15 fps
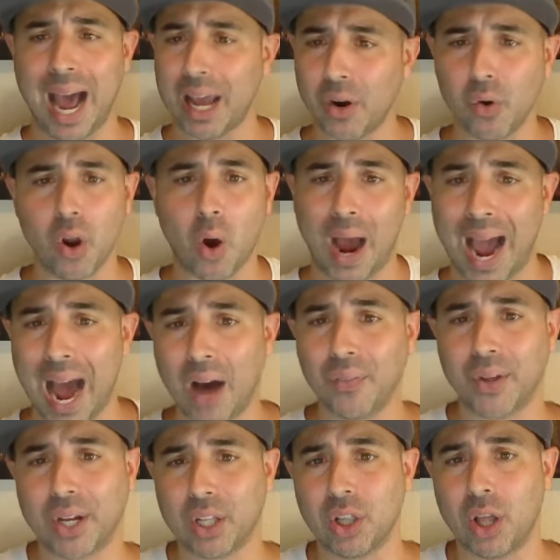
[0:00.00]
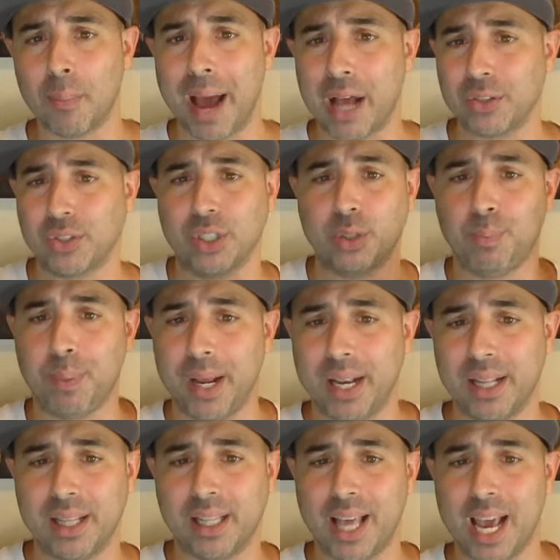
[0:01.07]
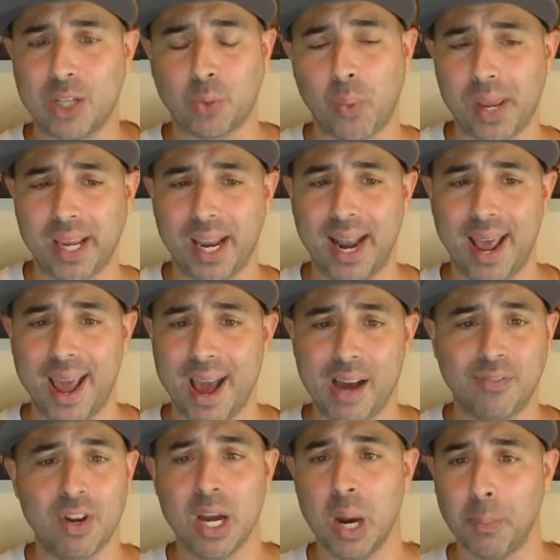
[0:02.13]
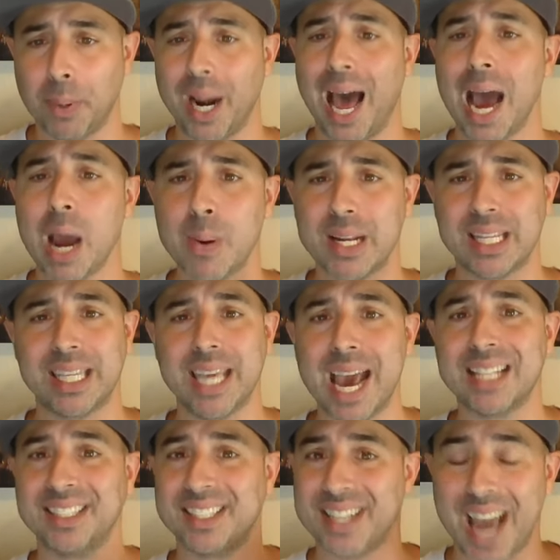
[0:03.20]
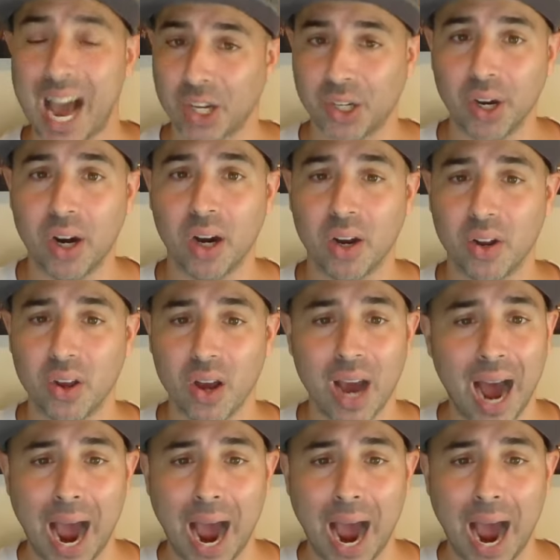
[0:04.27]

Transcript: I don't know how the clubhouse has been in the last week and a half, but I would guess not good.